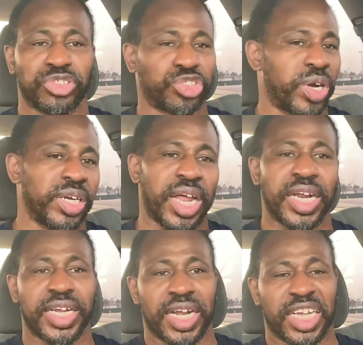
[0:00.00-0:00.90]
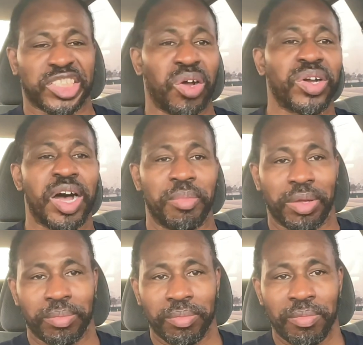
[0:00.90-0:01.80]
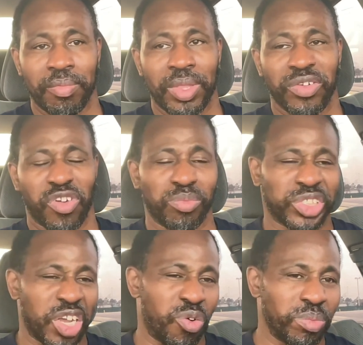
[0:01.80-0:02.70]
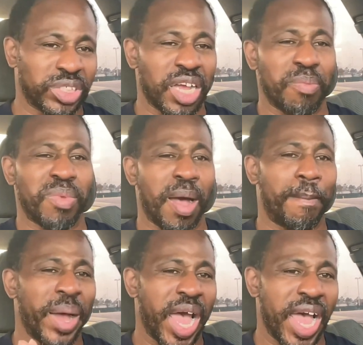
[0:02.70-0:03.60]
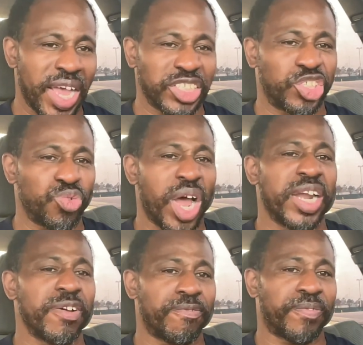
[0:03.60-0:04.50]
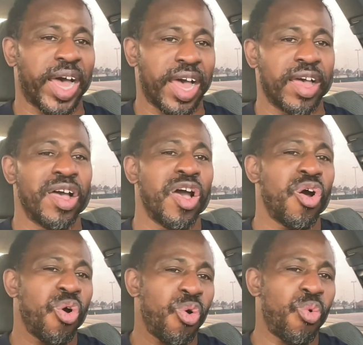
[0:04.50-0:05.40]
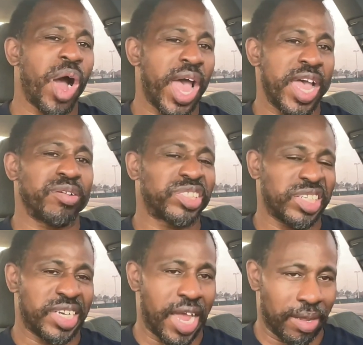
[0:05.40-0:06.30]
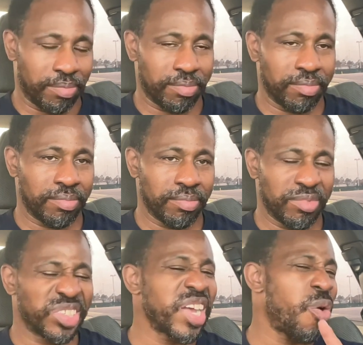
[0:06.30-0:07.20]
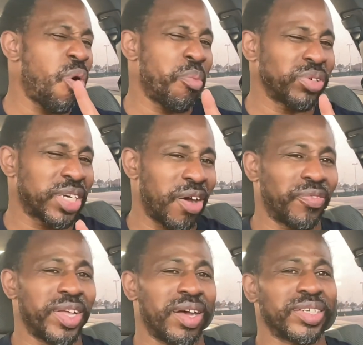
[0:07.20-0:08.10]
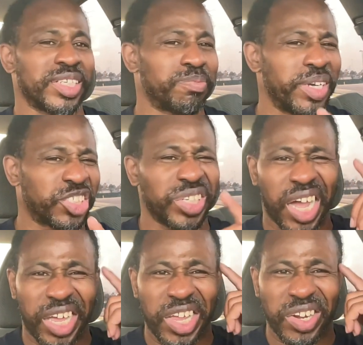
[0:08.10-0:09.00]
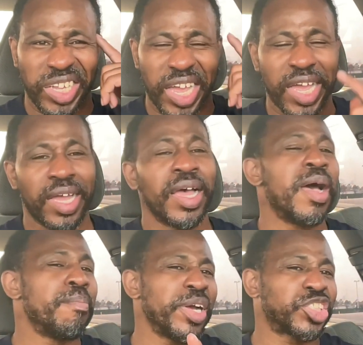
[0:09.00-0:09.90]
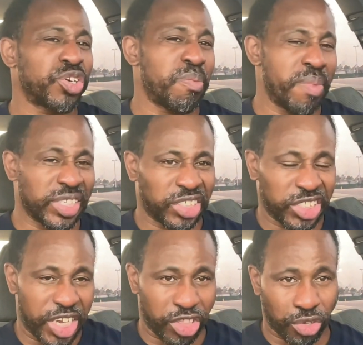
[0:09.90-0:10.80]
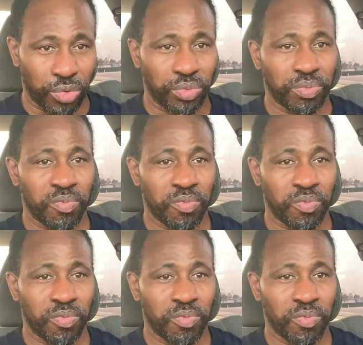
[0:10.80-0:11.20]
Straight like that. That's on coming. So I'm going to say it one more time. My past do not define who I am today. I said one more time for y'all. Just make sure y'all can hear in your head. Make sure the message get through.